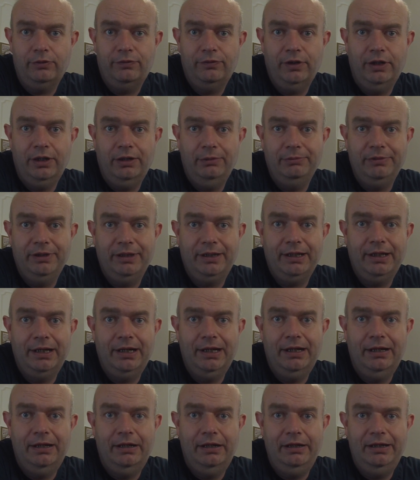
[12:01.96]
from the
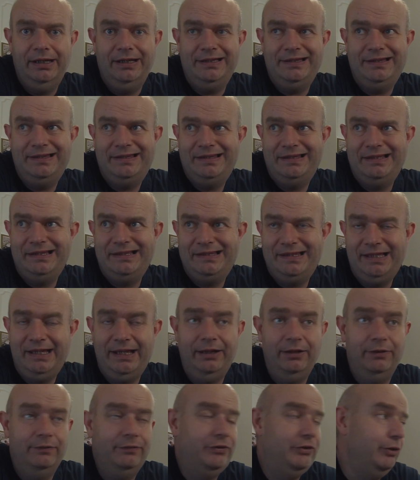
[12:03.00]
car
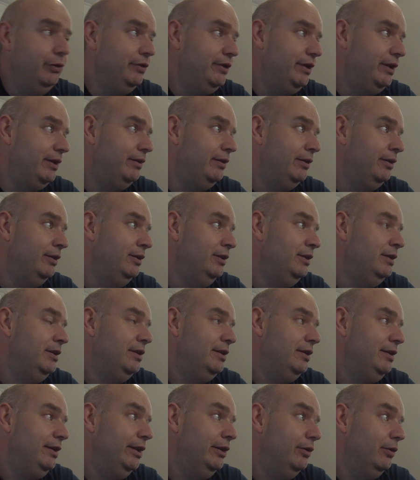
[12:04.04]
itself so they're
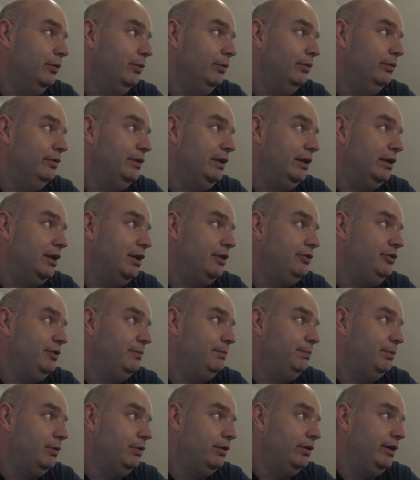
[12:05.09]
you know the
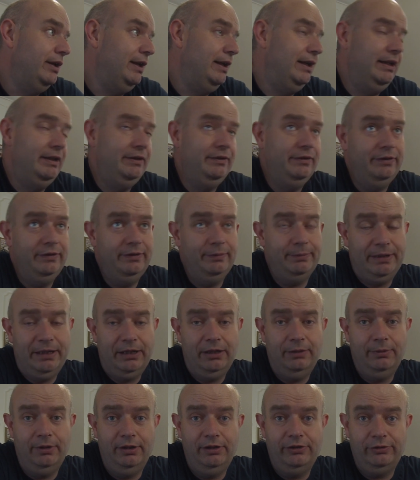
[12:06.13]
logic board and the
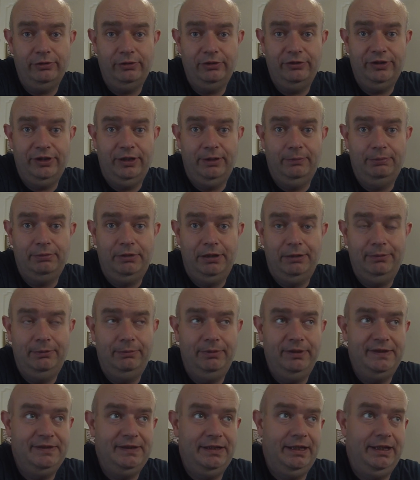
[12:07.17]
power modules are
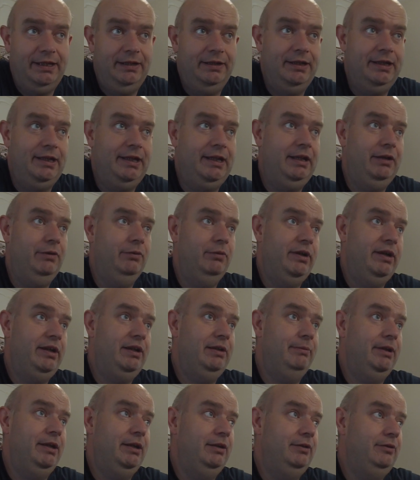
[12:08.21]
probably saying hey wait
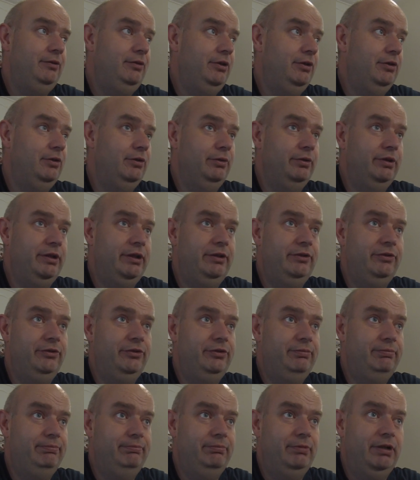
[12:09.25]
a minute you know
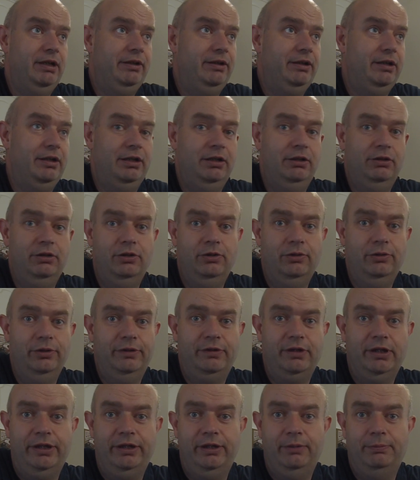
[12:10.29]
there's I got a load
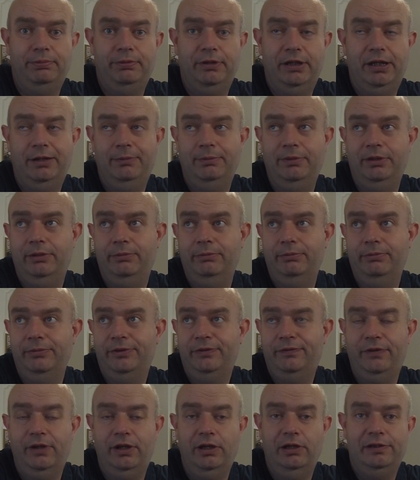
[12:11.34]
of kind of
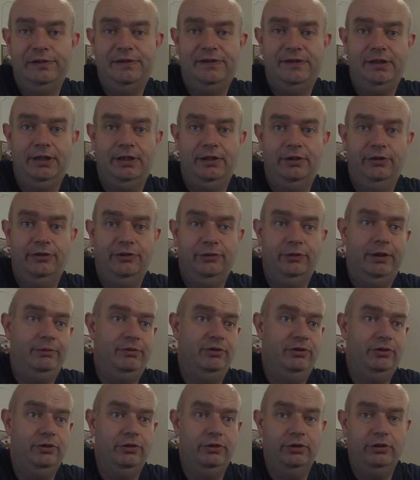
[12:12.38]
problems, faults here, so I'm
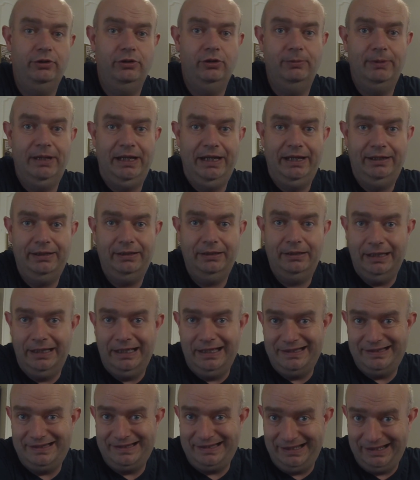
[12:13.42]
just going to go back
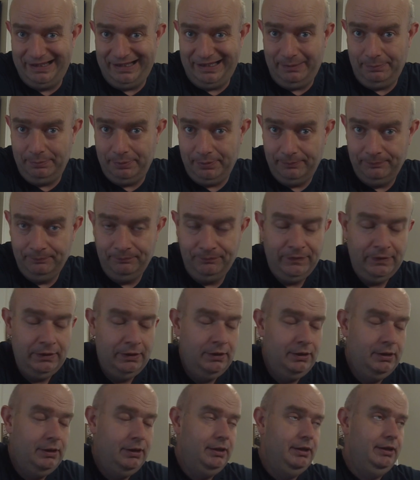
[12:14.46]
uh, sleep.
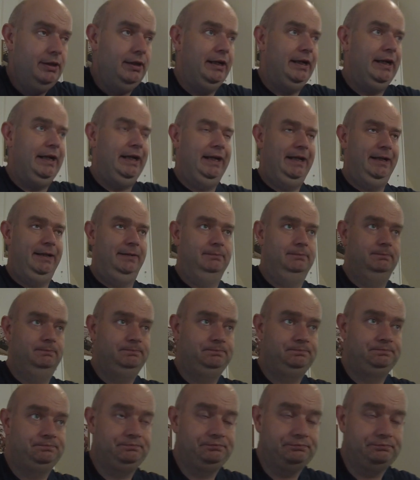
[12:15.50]
Um,